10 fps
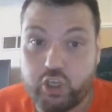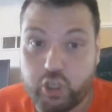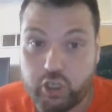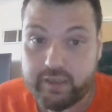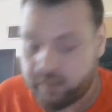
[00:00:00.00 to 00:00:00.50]
is
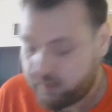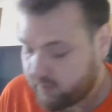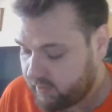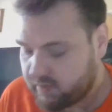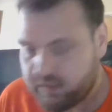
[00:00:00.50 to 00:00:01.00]
good.
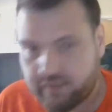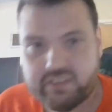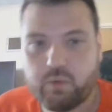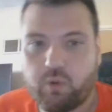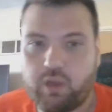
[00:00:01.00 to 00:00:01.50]
You ever
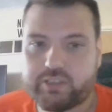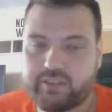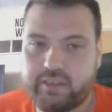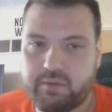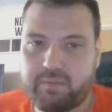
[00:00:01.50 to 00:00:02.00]
see Wall
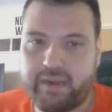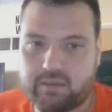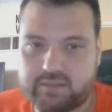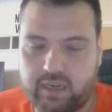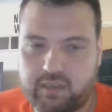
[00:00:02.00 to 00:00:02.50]
Street with
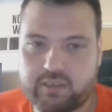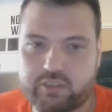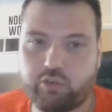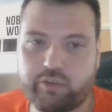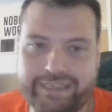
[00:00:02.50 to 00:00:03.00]
Michael
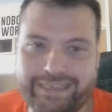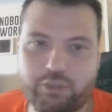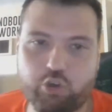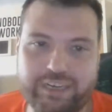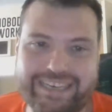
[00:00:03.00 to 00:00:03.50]
Douglas?
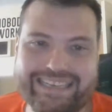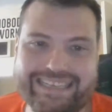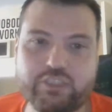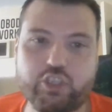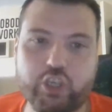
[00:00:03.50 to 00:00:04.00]
Greed is